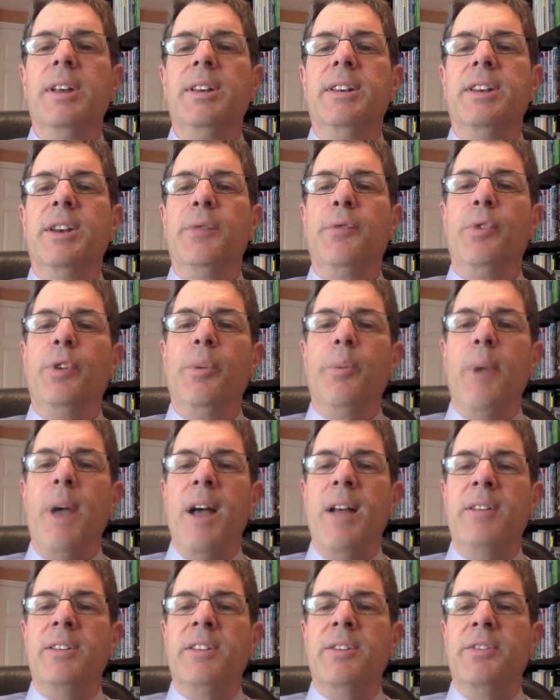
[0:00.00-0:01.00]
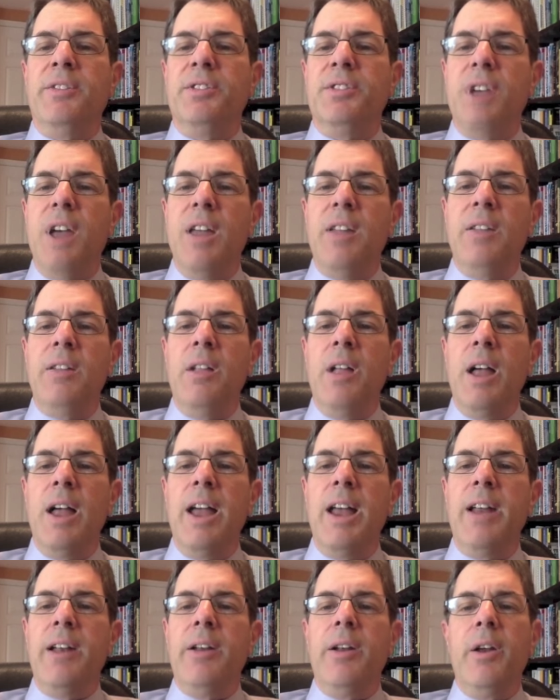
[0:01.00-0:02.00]
different amounts of
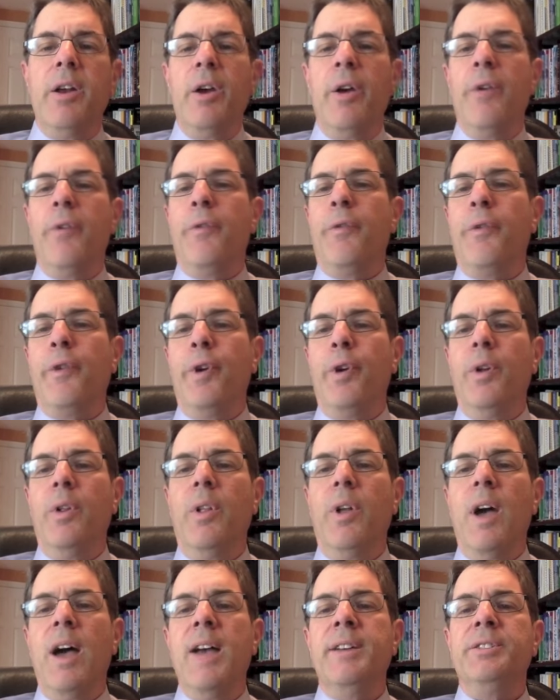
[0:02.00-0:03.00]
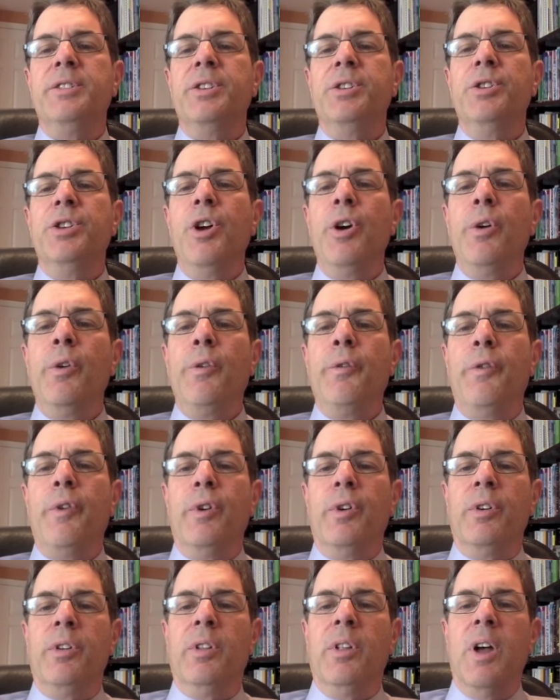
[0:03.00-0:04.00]
sunlight, fertilizer, no
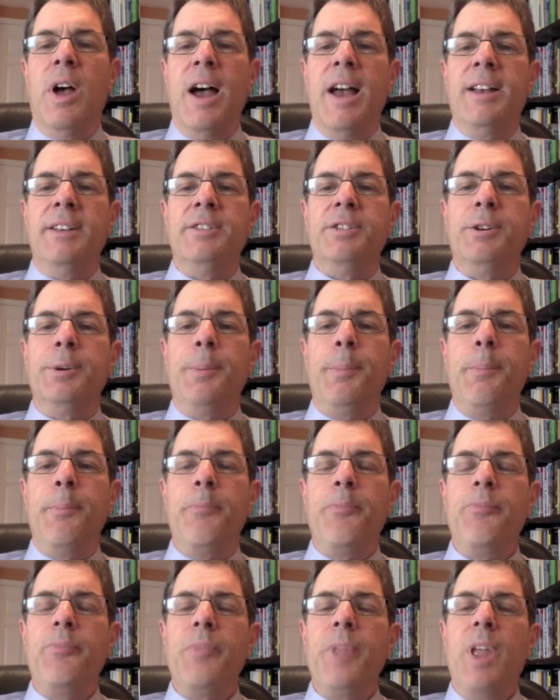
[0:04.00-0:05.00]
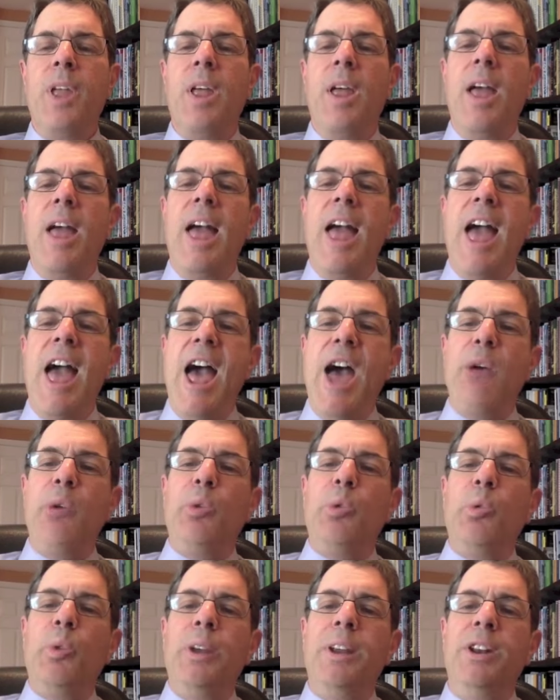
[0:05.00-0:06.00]
fertilizer, how
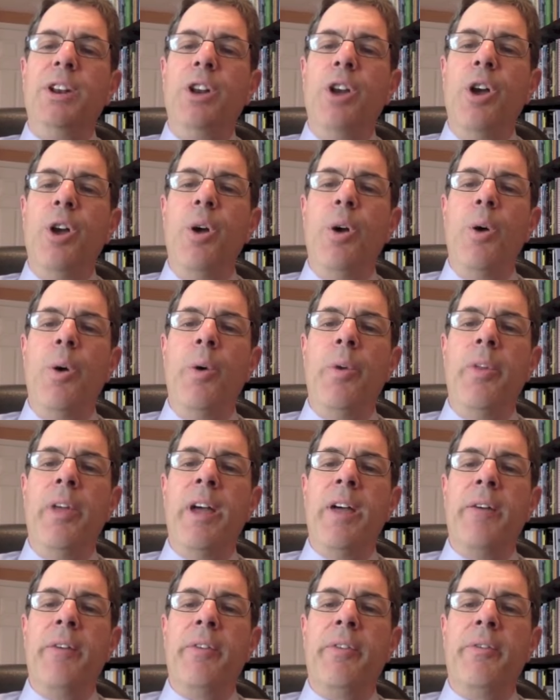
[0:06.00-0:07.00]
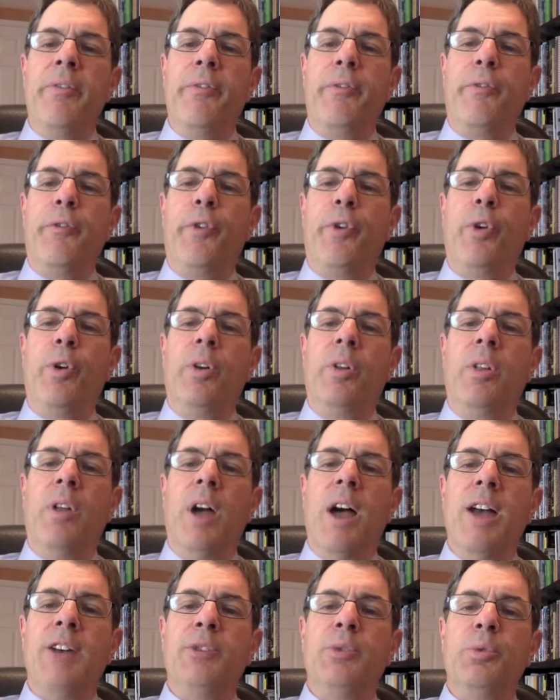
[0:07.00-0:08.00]
do we know that
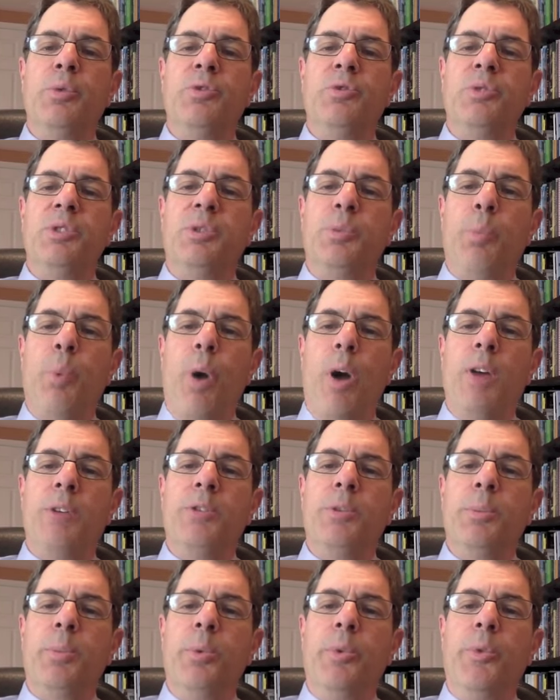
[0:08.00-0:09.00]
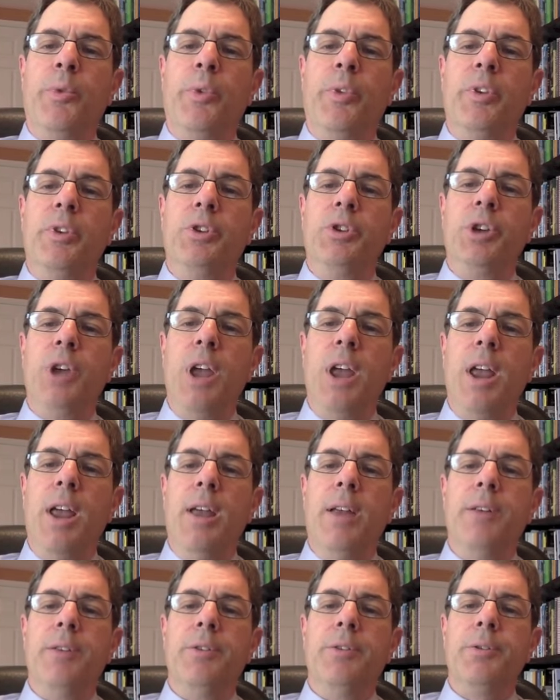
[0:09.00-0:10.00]
fertilizer was responsible for the
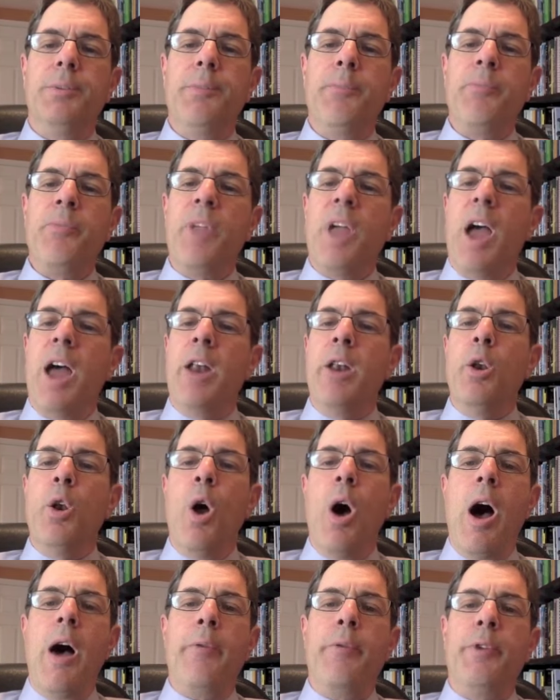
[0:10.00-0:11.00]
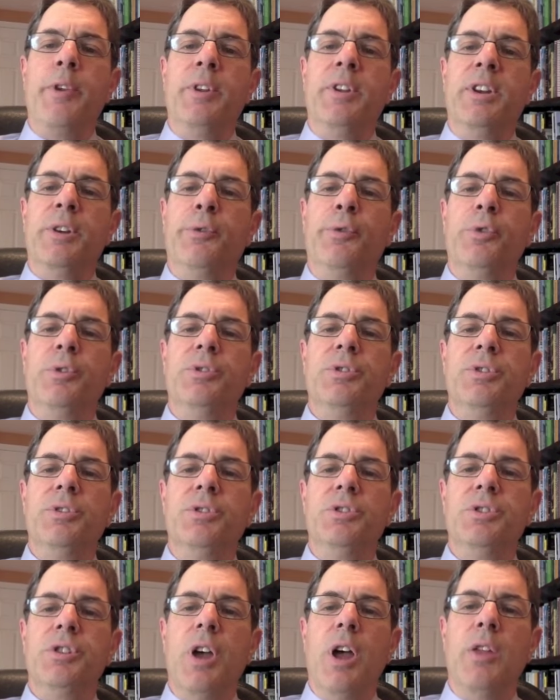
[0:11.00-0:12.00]
change and not the difference in
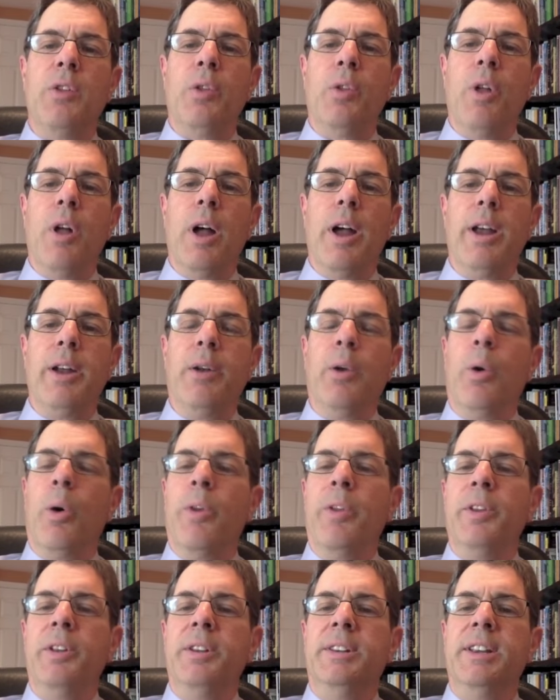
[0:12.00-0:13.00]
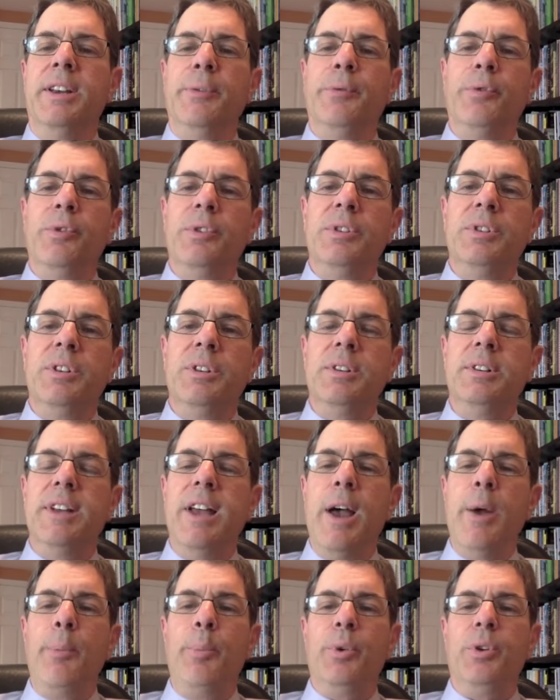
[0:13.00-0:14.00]
sunlight or the difference in
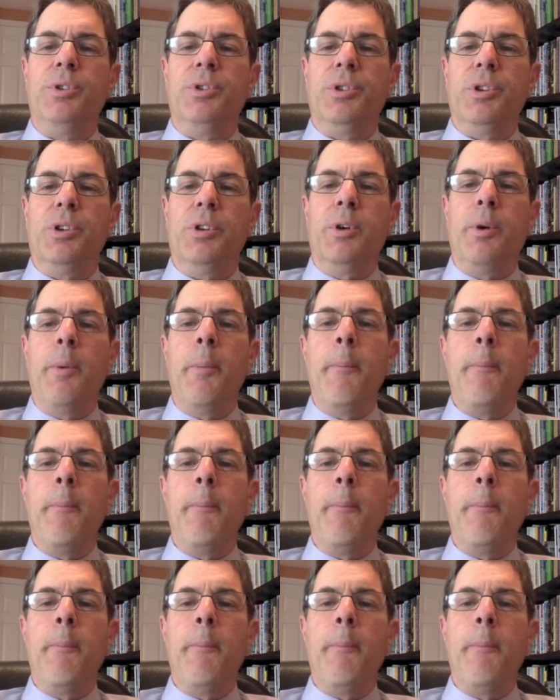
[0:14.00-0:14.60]
temperature?